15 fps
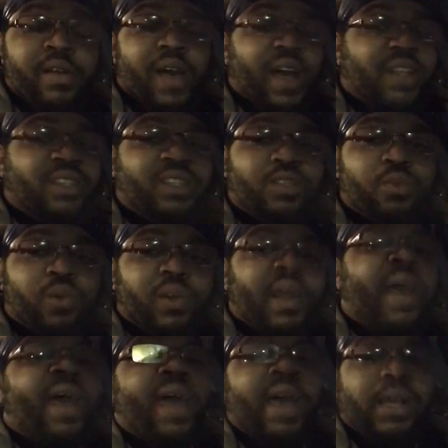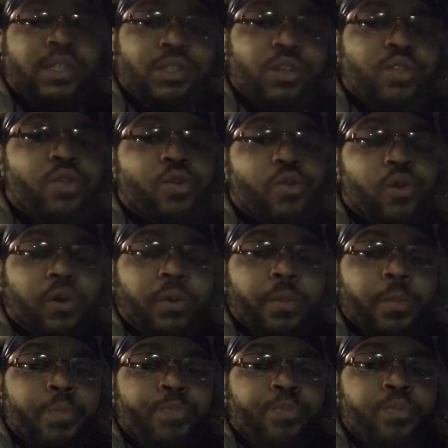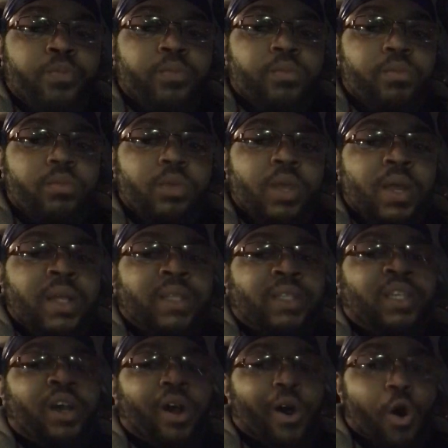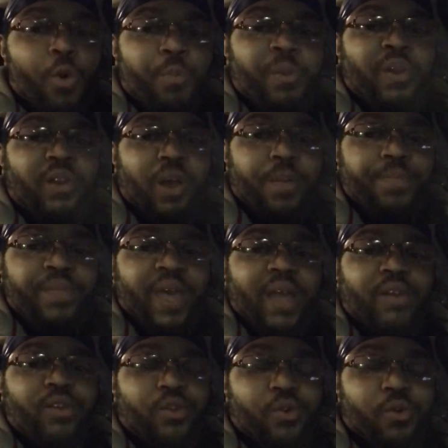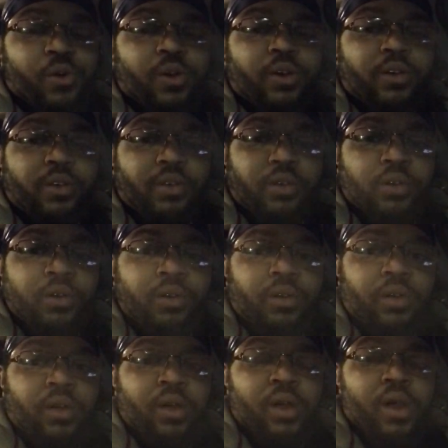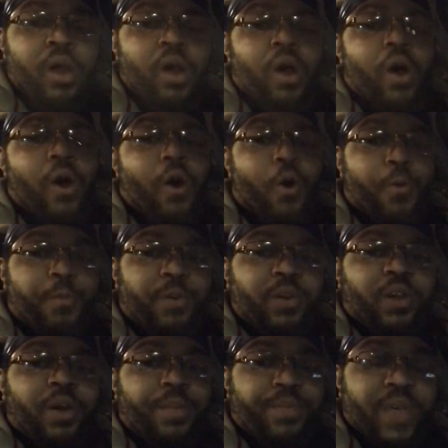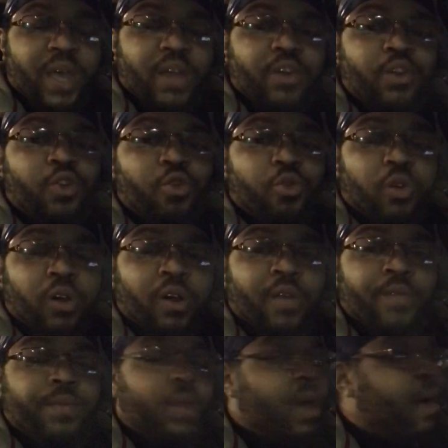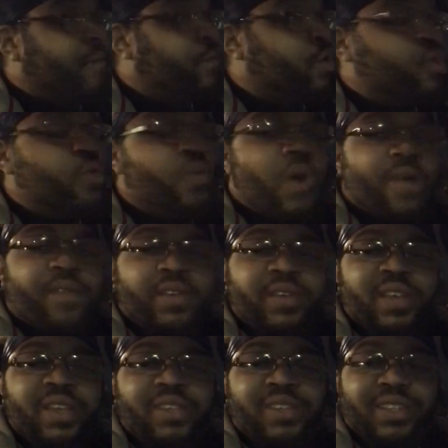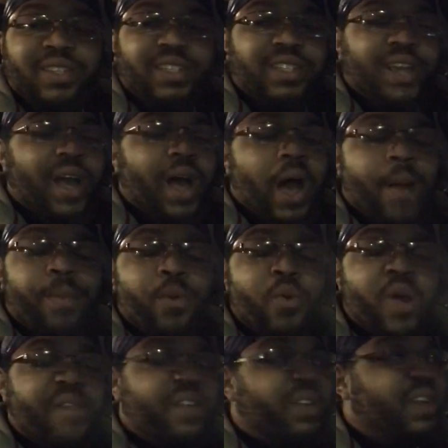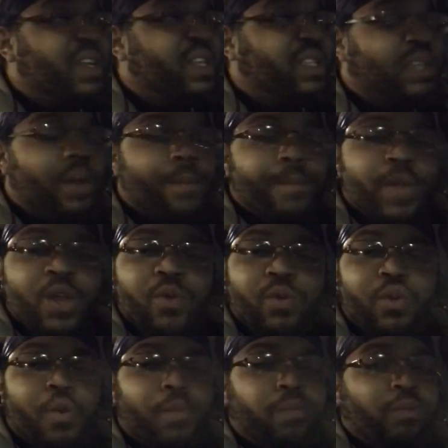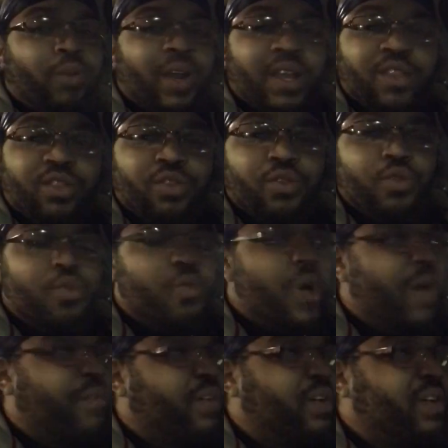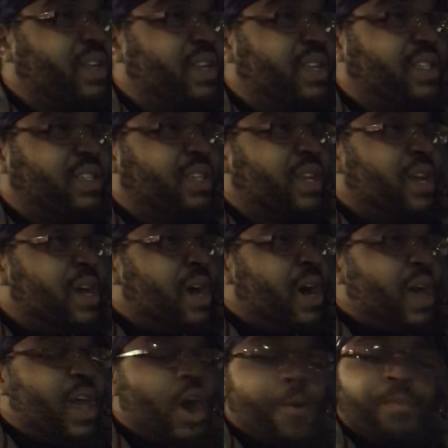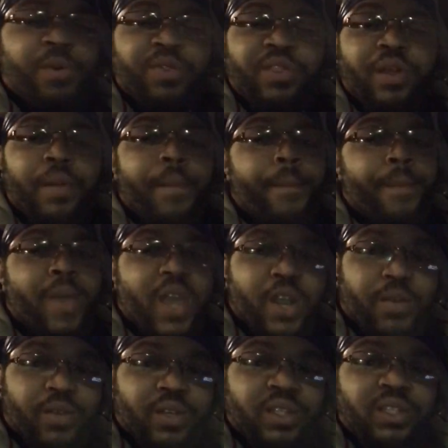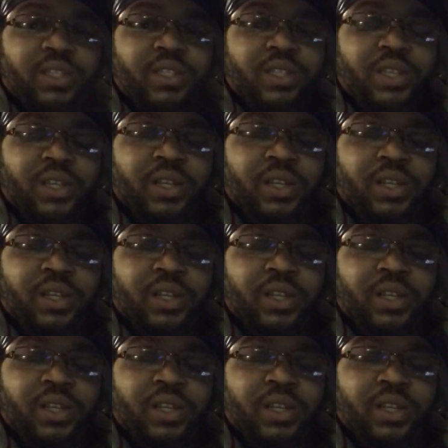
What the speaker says: I just want to ask the Lord to open up that door. Open up that door for whoever needs a job, whoever needs a miracle breakthrough, whoever needs help with their marriage.